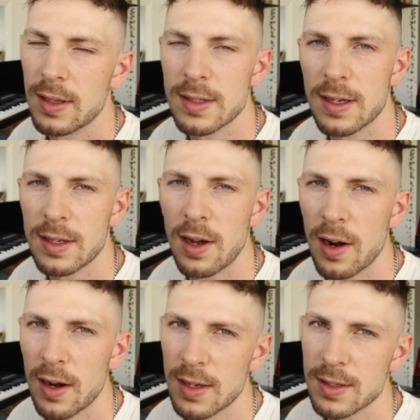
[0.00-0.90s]
this
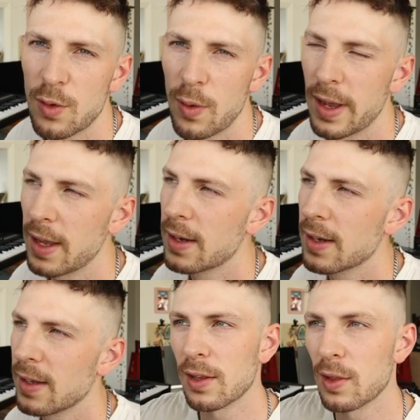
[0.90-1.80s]
guitar is quite
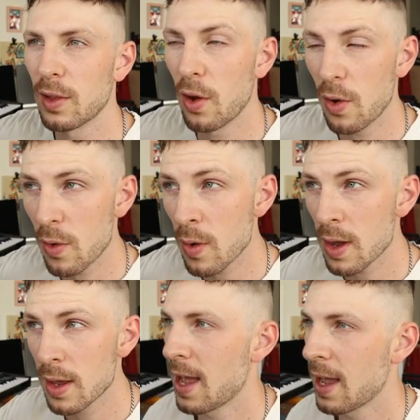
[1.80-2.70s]
low
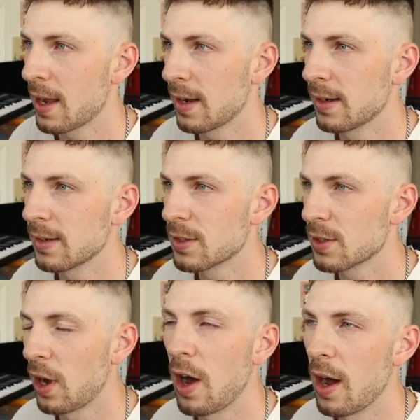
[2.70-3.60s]
and
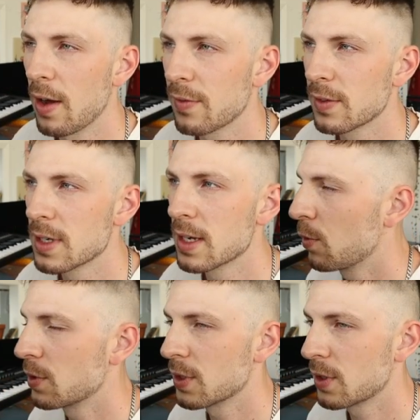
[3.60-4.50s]
soft,
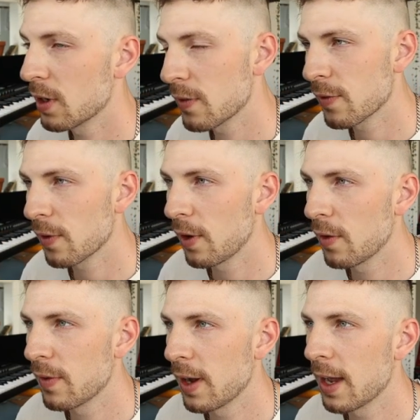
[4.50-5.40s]
which is good for
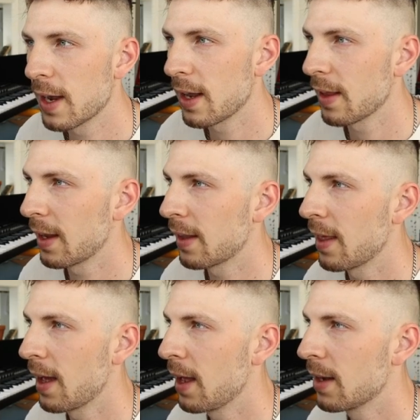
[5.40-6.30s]
lo-fi, and I like
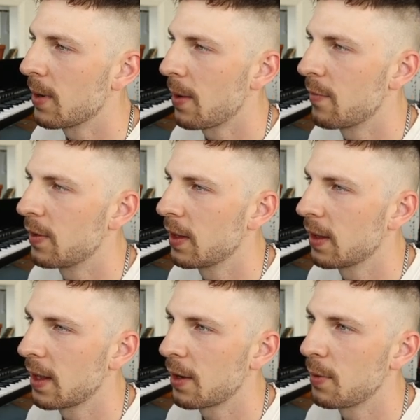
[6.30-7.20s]
that, but I'm feeling
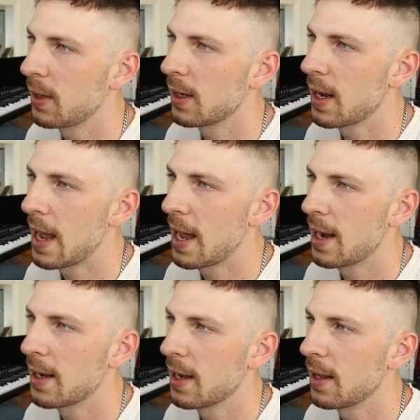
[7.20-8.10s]
like we can
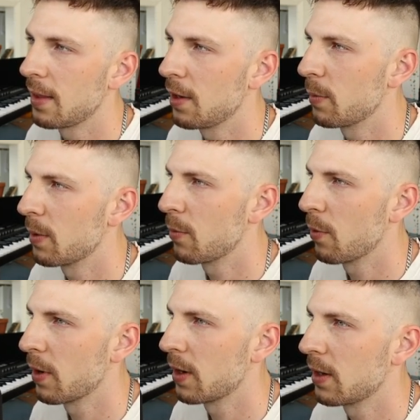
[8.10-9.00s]
add a little bit
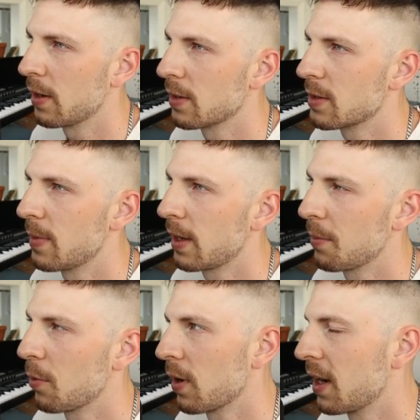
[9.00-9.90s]
more in here to make it
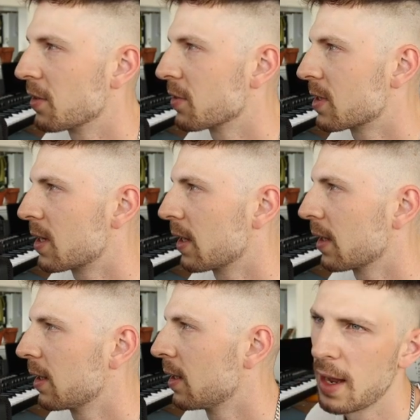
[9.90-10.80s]
more
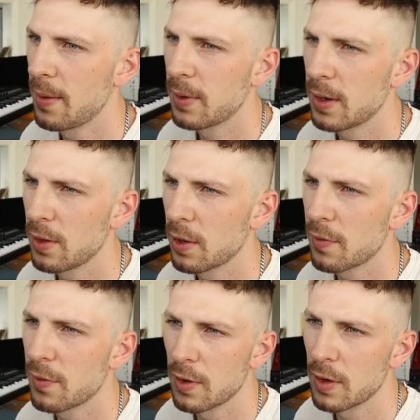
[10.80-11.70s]
interesting. I'm gonna look
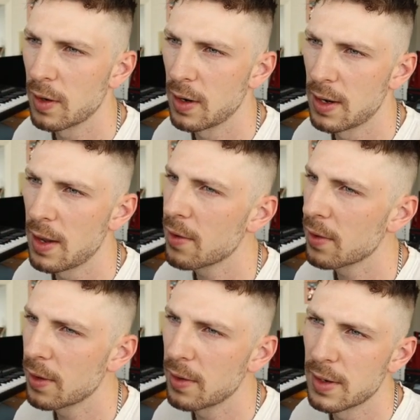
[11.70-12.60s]
for another
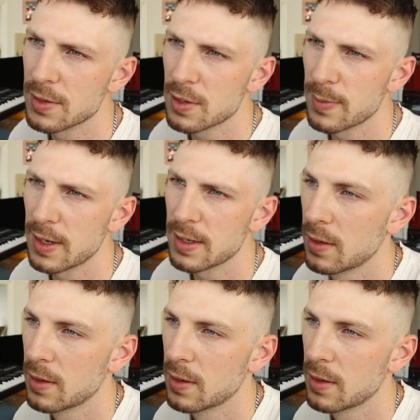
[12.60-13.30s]
little instrument.